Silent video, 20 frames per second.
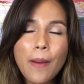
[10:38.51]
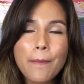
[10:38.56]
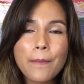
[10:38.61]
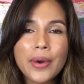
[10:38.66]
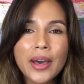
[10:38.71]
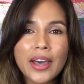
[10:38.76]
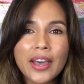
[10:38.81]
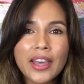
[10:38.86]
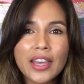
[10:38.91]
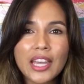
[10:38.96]

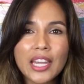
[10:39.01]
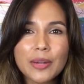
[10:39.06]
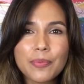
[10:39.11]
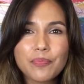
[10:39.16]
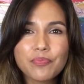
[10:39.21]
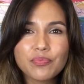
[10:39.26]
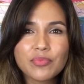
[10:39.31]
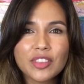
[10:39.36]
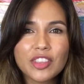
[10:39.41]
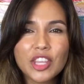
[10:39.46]
but
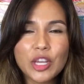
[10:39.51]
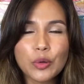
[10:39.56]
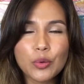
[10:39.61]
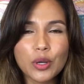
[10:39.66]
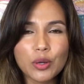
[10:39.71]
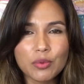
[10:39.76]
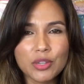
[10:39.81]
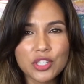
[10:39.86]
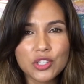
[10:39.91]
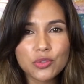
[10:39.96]
there
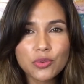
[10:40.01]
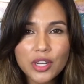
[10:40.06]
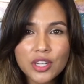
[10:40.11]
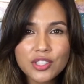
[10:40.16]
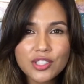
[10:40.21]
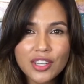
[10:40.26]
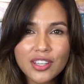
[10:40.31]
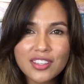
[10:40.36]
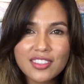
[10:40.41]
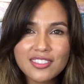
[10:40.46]
were
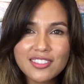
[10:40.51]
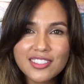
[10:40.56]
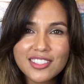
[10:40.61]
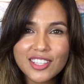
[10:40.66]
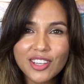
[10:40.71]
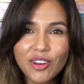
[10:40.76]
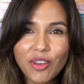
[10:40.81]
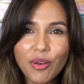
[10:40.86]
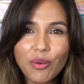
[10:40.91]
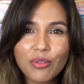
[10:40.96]
restrictions,
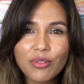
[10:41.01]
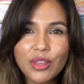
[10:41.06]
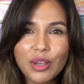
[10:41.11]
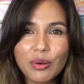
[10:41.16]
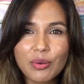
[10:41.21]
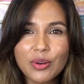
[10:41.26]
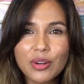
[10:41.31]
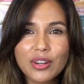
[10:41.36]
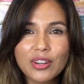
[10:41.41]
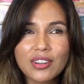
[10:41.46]
you know, there
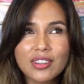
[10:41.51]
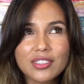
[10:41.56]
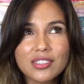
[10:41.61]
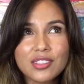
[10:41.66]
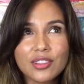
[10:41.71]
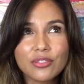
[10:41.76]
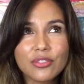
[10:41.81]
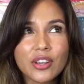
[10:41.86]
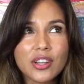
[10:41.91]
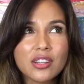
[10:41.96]
were
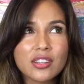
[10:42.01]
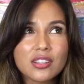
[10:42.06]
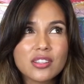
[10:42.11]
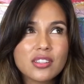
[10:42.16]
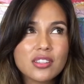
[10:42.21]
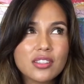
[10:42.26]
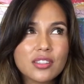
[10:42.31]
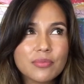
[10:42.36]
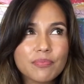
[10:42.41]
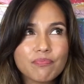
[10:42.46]

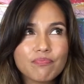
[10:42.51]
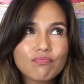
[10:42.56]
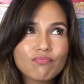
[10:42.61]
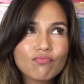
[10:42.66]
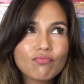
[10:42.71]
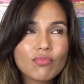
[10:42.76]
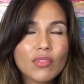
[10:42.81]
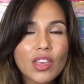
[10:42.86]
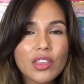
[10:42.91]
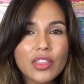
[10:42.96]
different
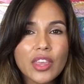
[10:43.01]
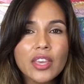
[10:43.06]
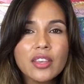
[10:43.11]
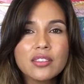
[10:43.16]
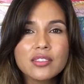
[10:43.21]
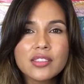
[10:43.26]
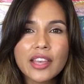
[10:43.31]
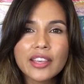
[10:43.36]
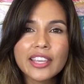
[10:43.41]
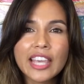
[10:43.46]

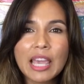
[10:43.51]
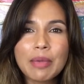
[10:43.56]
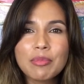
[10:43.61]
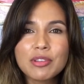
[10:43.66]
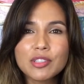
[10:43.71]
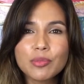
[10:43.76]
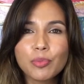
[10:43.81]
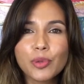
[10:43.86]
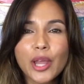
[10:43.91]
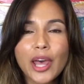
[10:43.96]
things that came
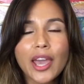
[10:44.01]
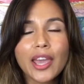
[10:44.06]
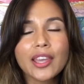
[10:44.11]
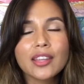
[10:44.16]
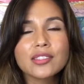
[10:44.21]
into play.